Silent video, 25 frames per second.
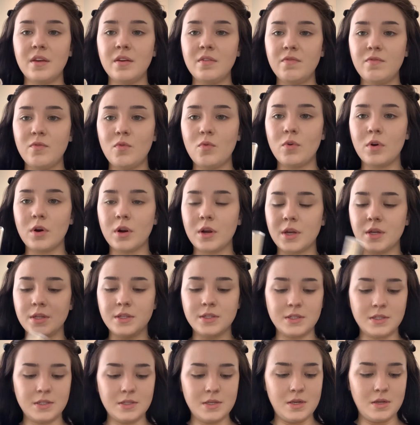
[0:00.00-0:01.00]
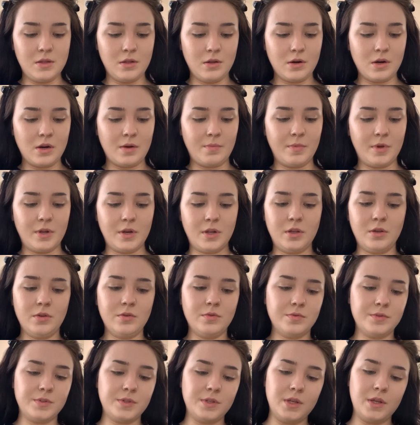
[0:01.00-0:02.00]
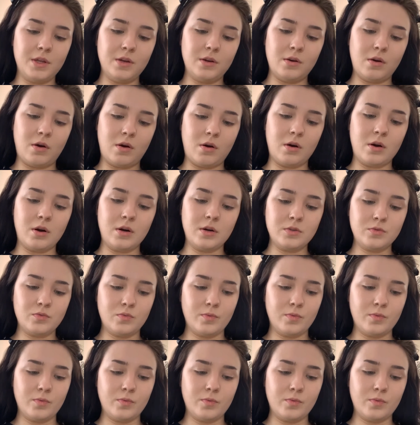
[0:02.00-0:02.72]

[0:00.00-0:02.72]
for concealer, I'm gonna use the NARS